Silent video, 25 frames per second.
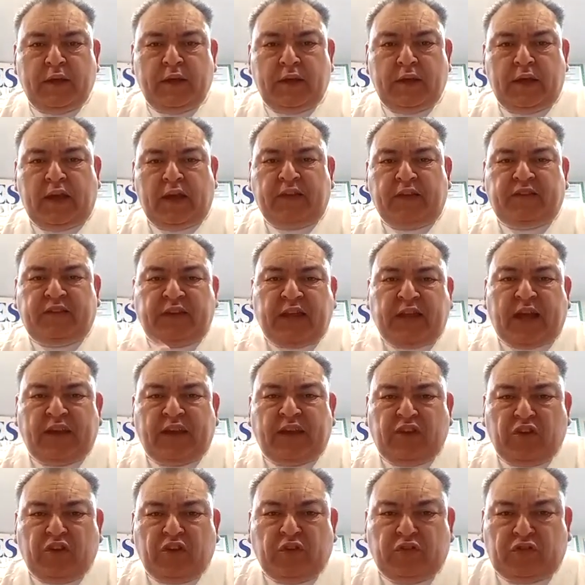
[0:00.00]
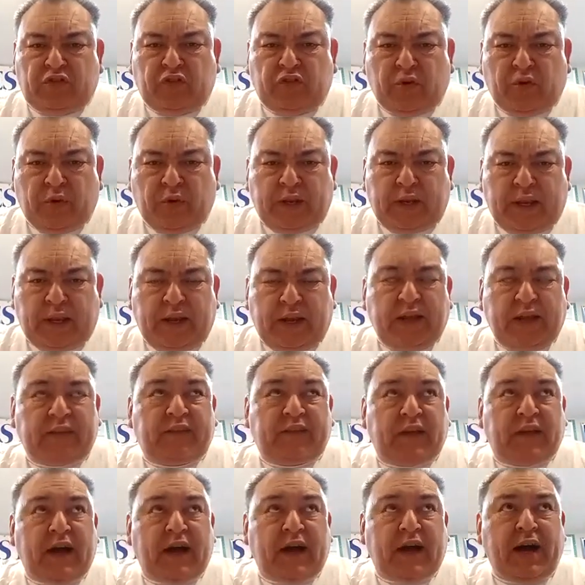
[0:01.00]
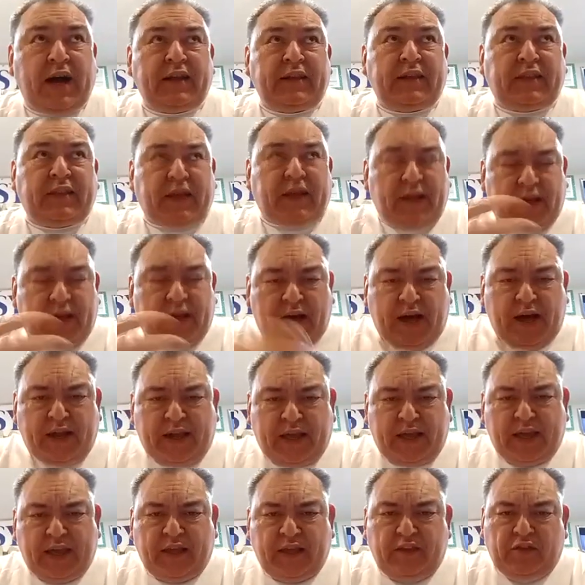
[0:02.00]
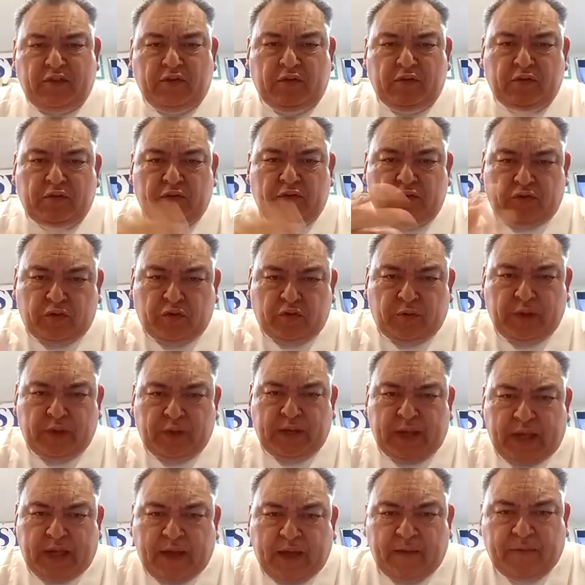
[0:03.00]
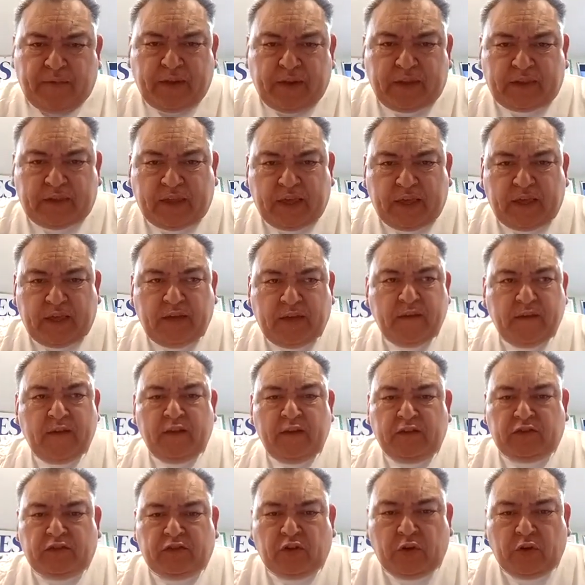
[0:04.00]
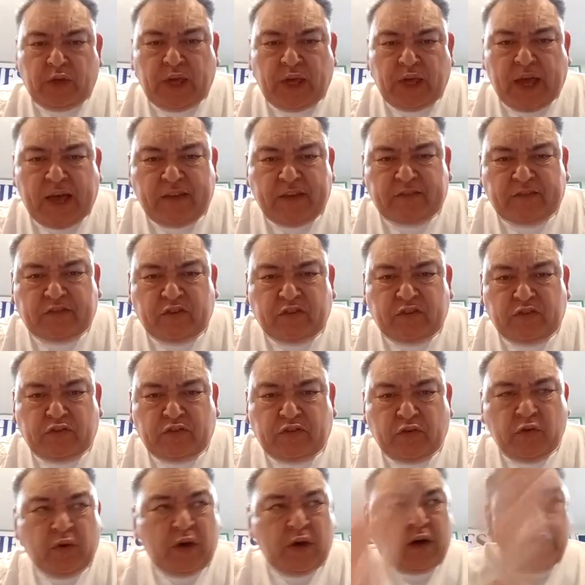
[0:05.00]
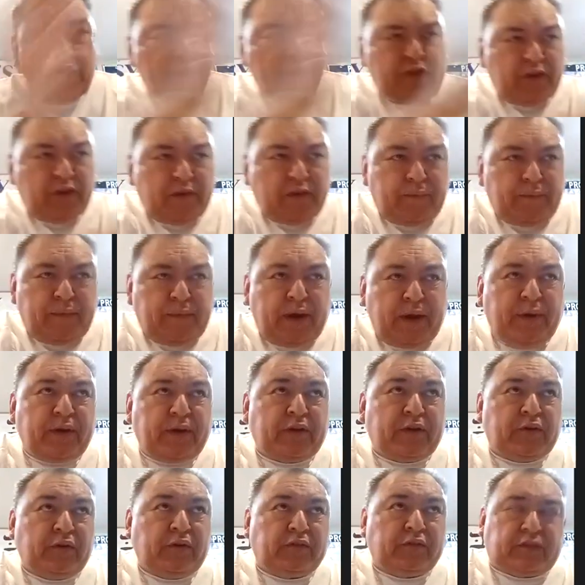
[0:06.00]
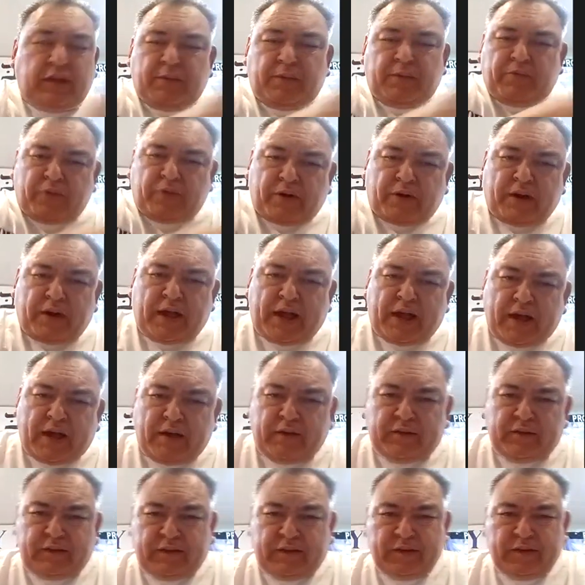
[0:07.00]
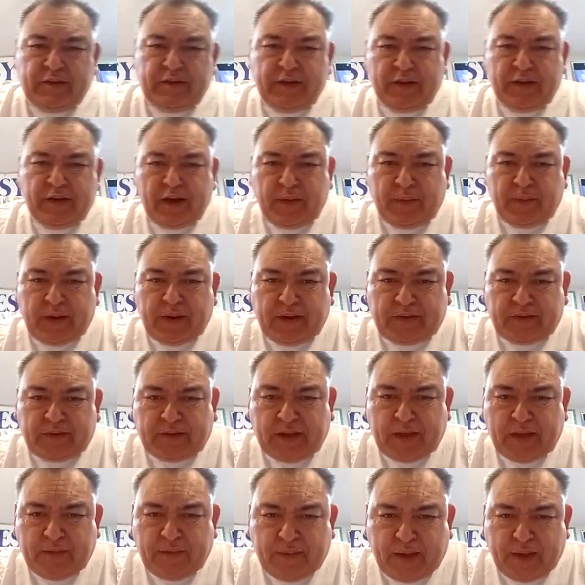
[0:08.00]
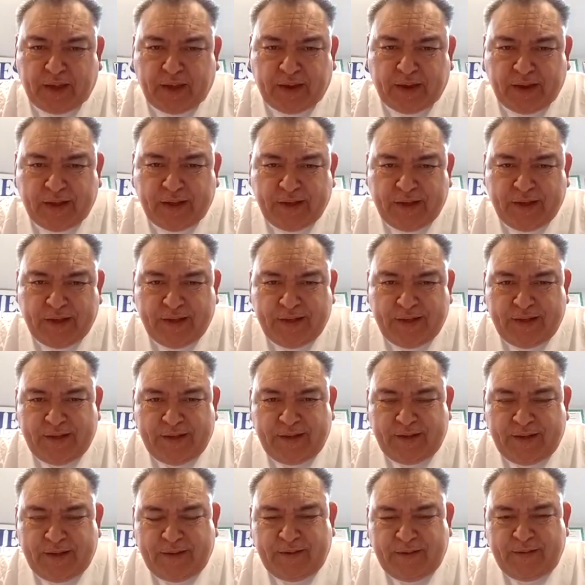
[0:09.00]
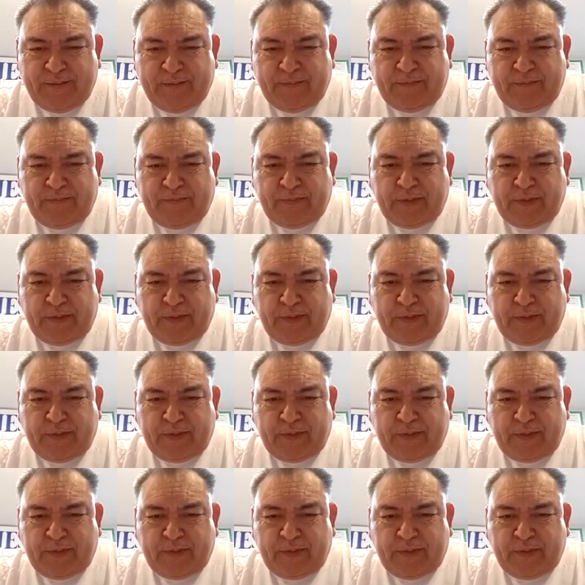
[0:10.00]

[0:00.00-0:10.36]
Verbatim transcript: it's not you doing it, it's God, the God in you doing everything. So he has to do other miracles somewhere else. How many say amen? Amen. amen.